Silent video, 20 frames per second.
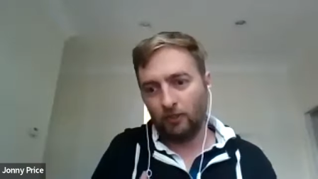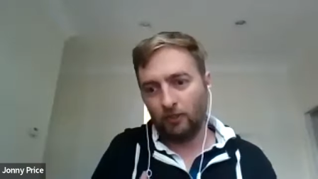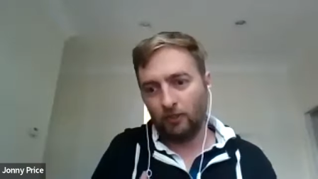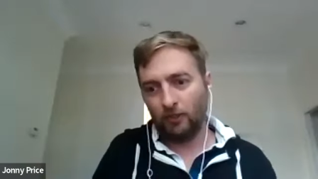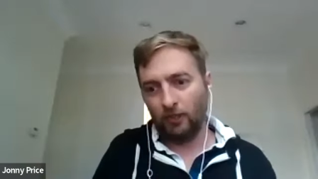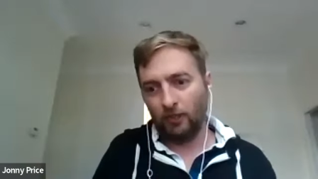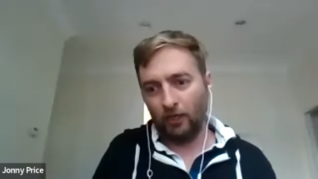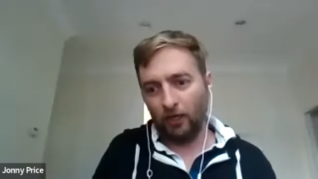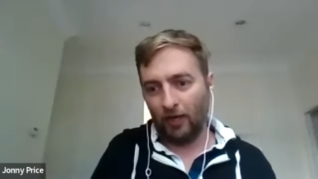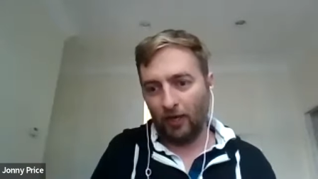
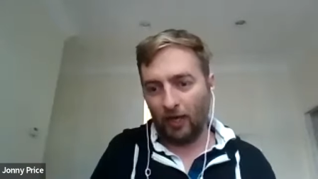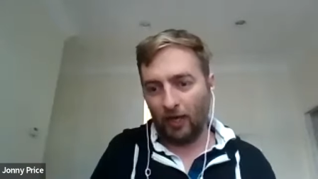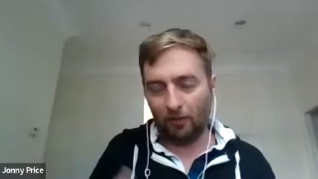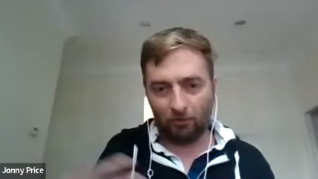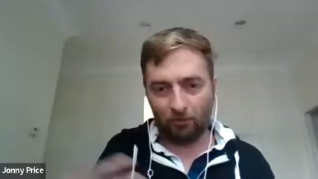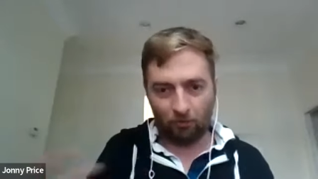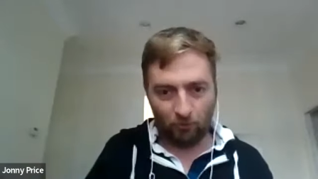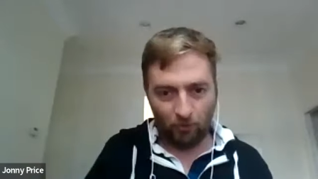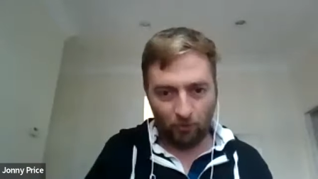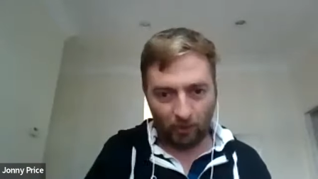You know, how
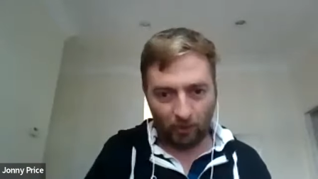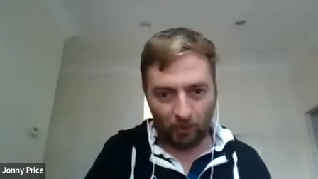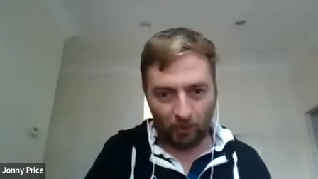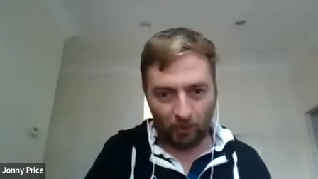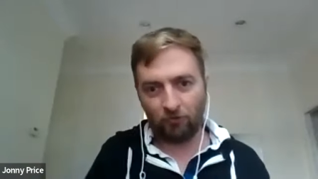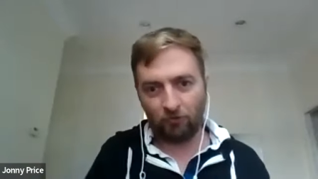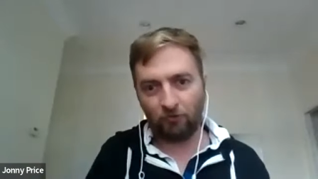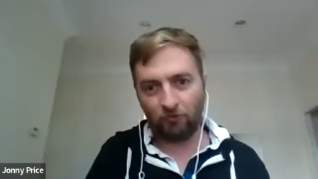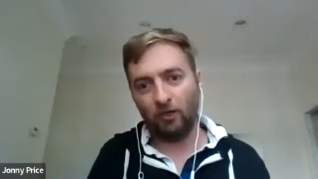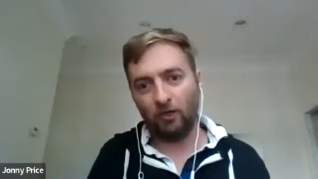much work
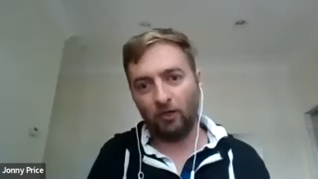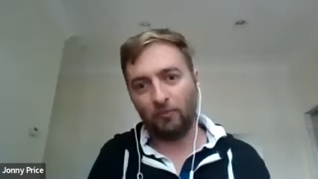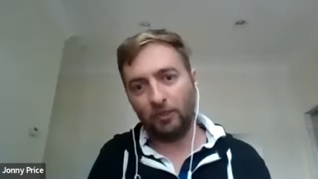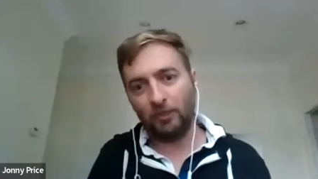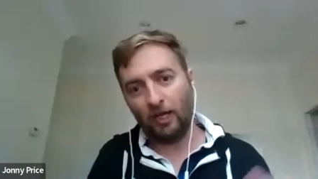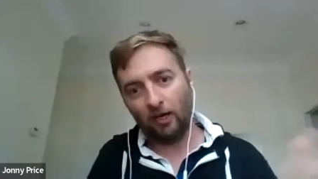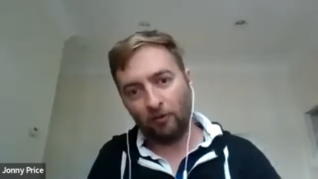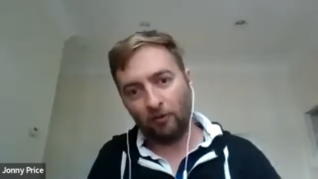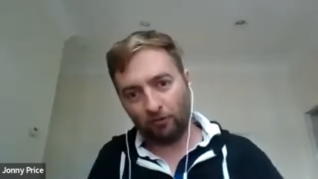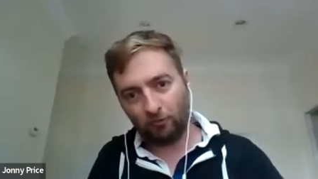is this going to
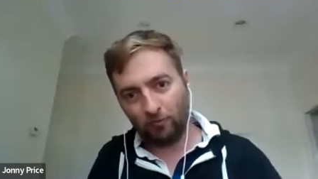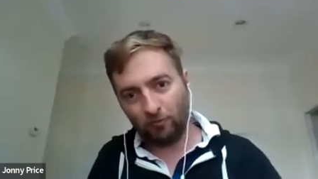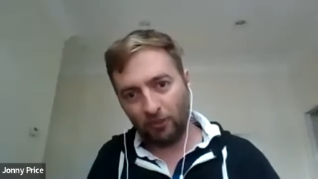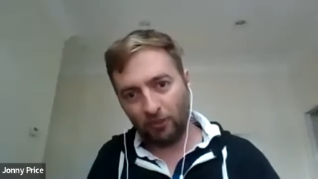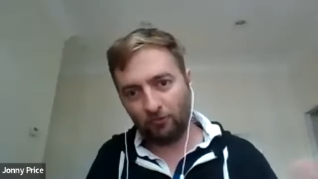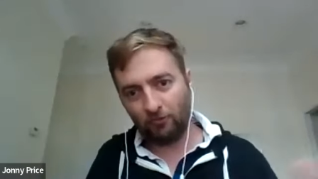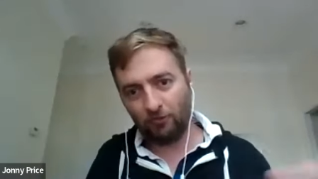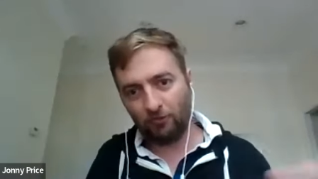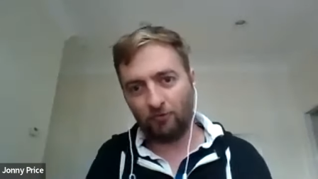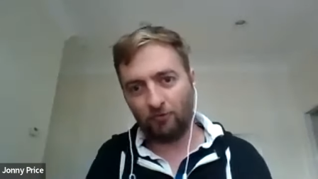be? How
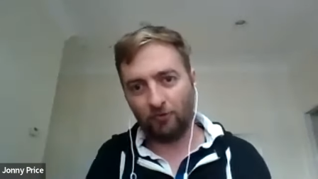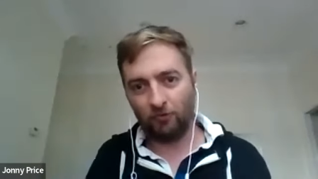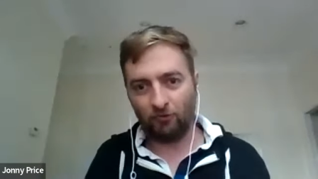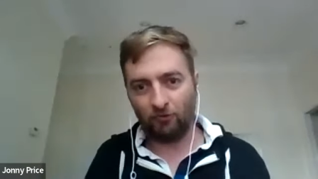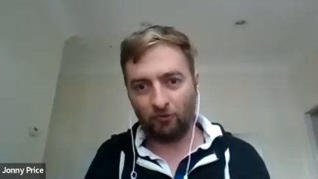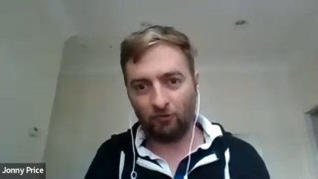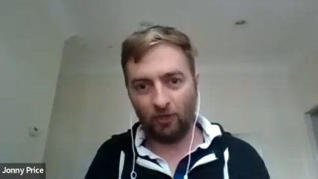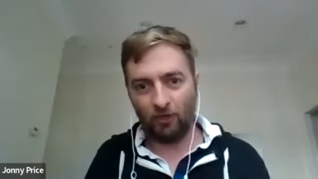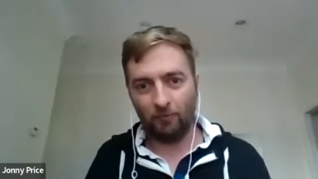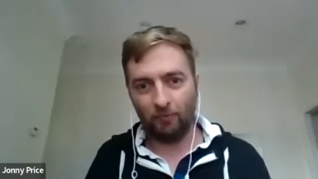expensive is
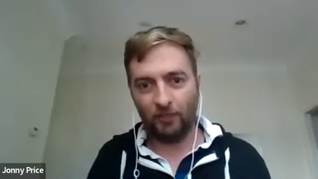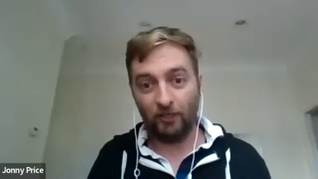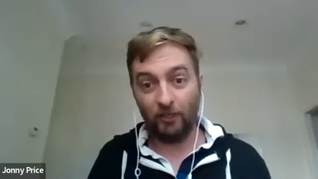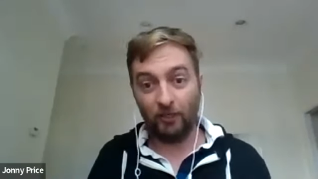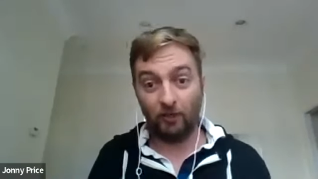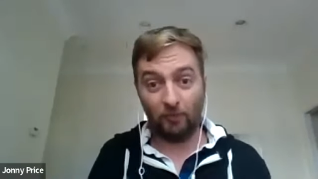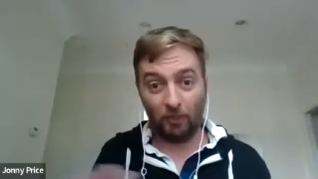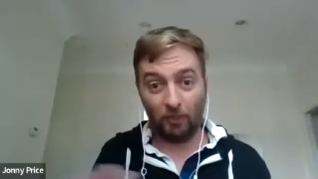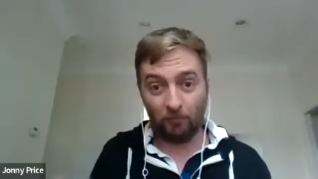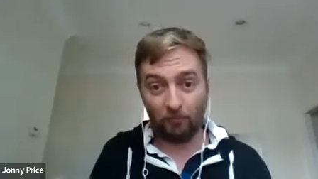this going to be?
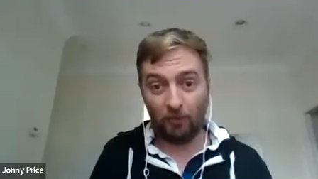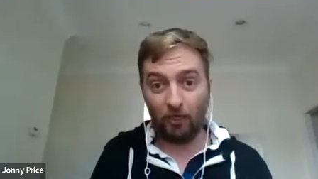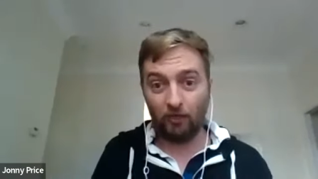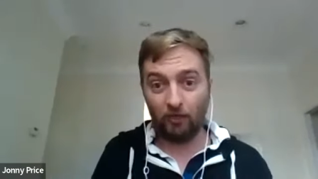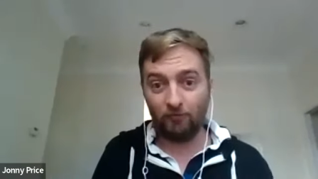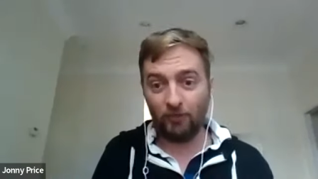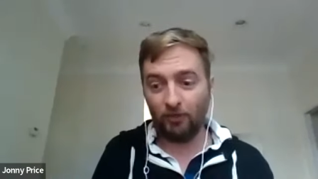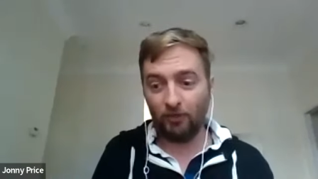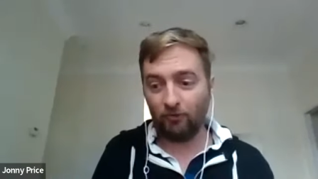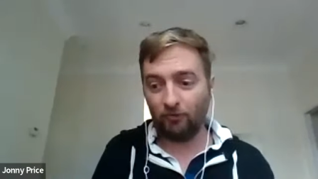And a big part
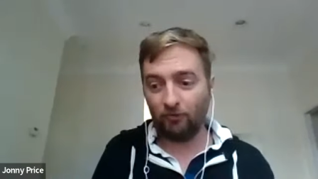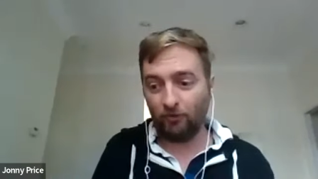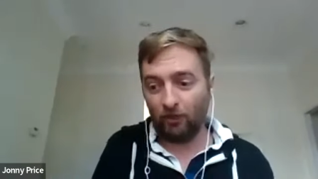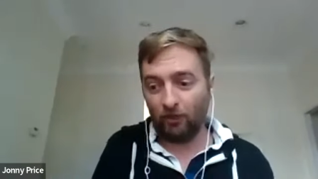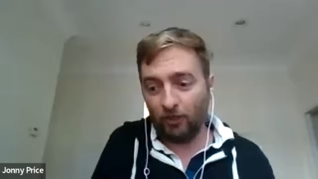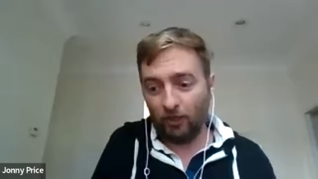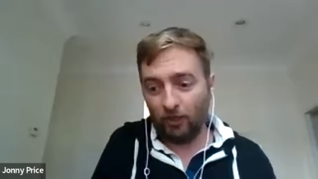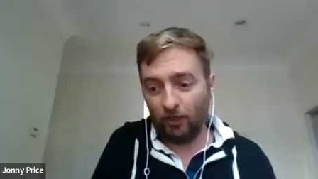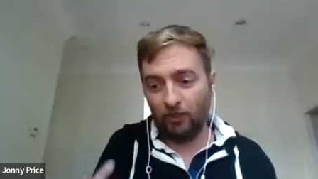of it is like,